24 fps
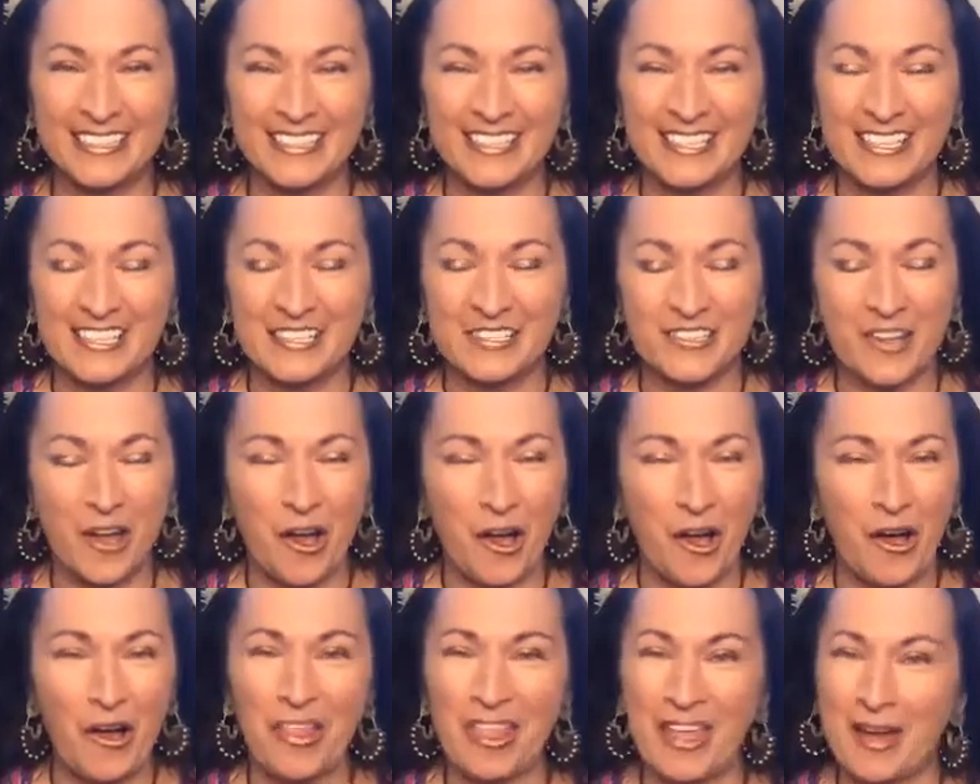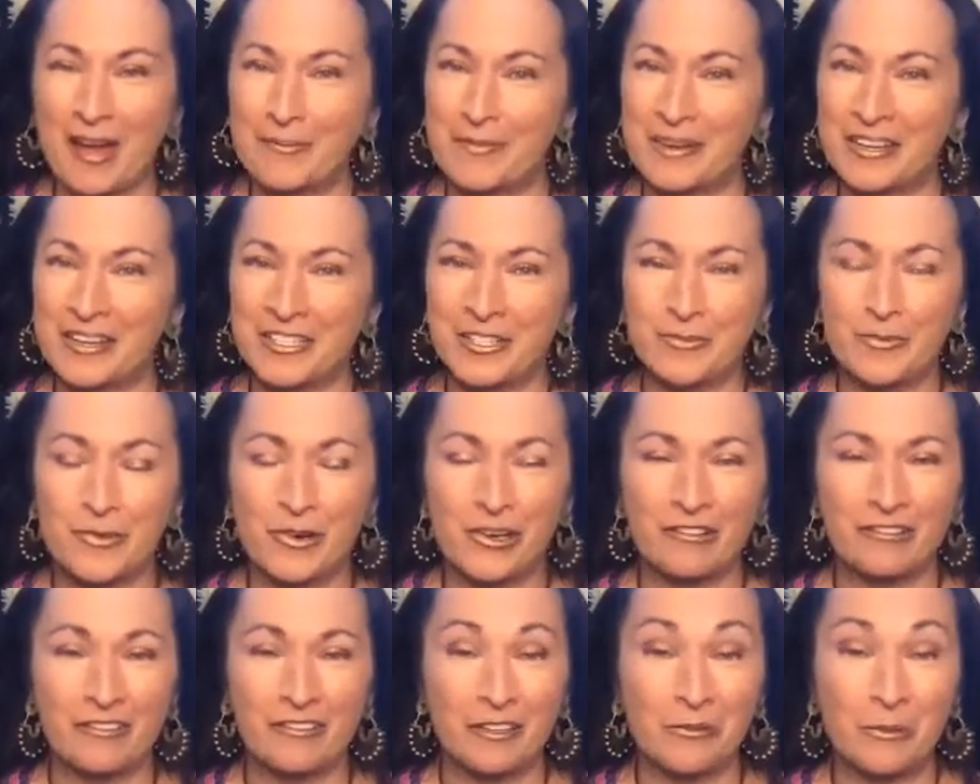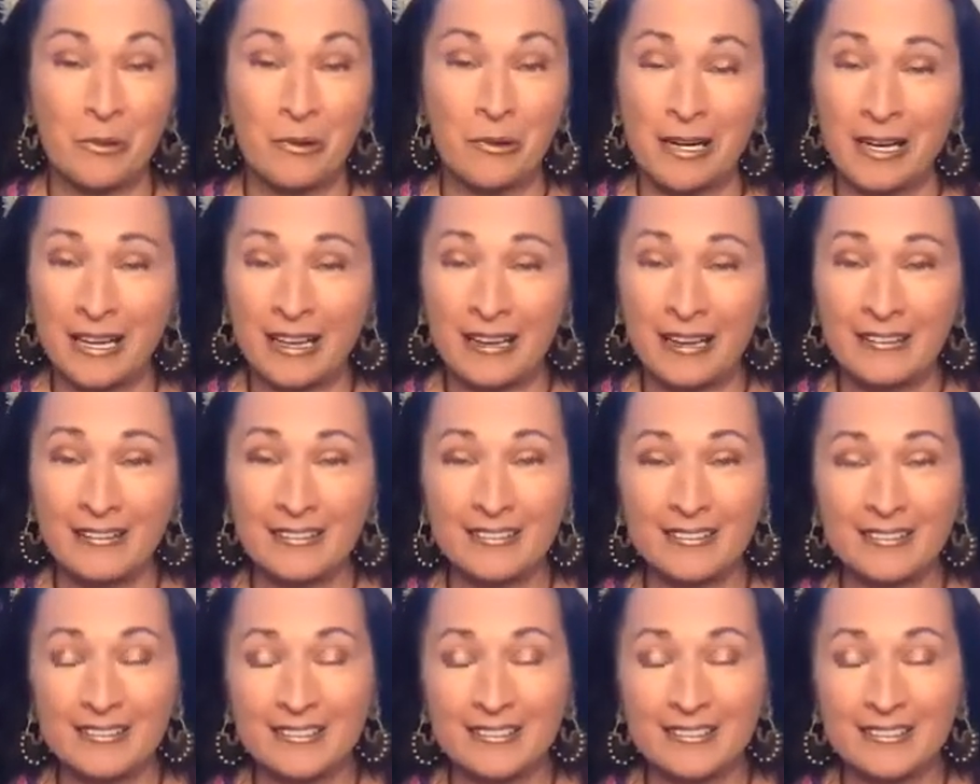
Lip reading: is all that much more rewarding